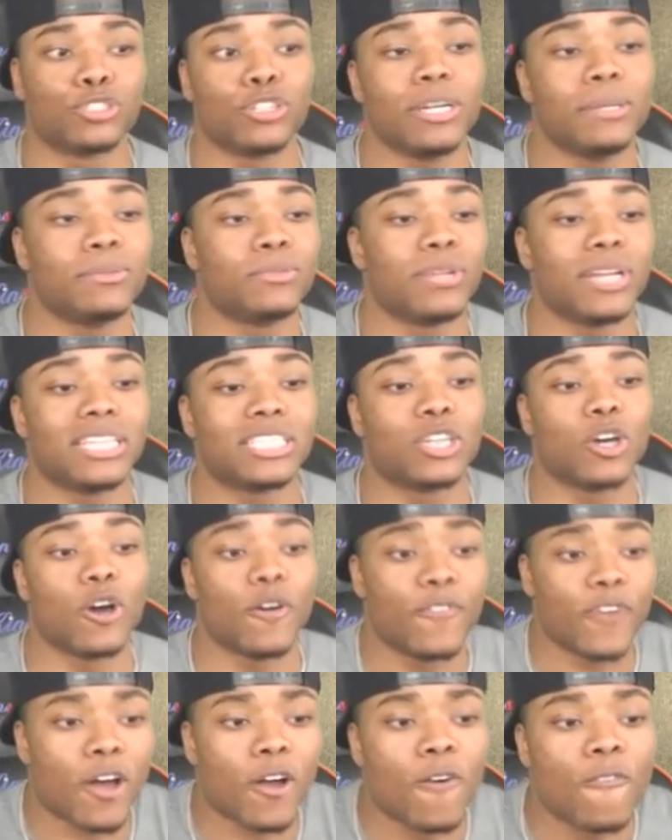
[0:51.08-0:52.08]
stream two days ago.
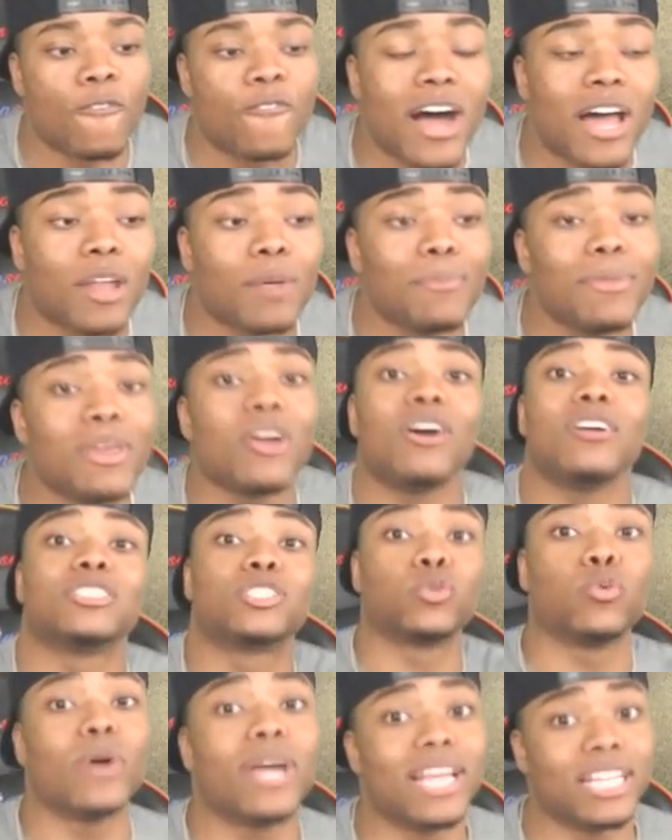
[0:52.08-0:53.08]
If y'all don't follow me on
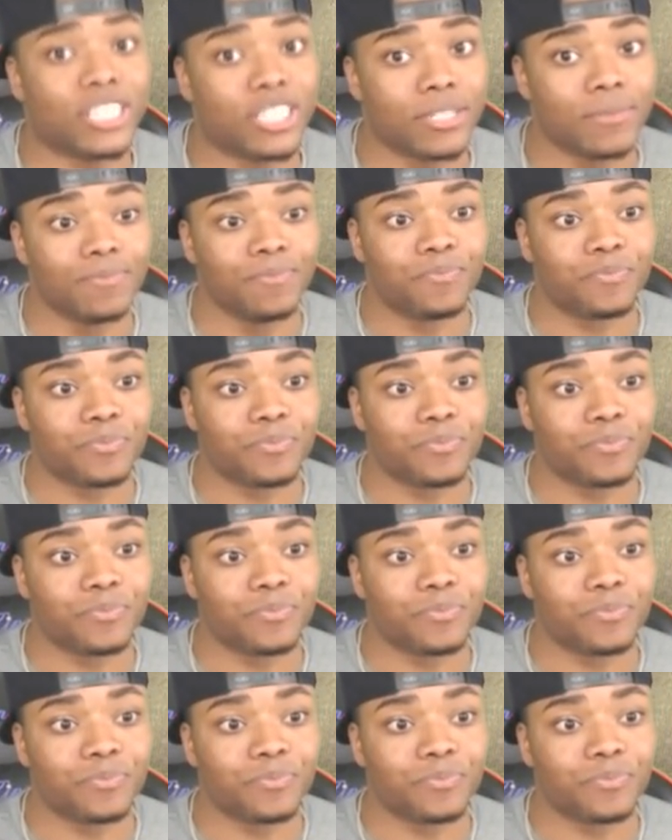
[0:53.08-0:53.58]
Twitch,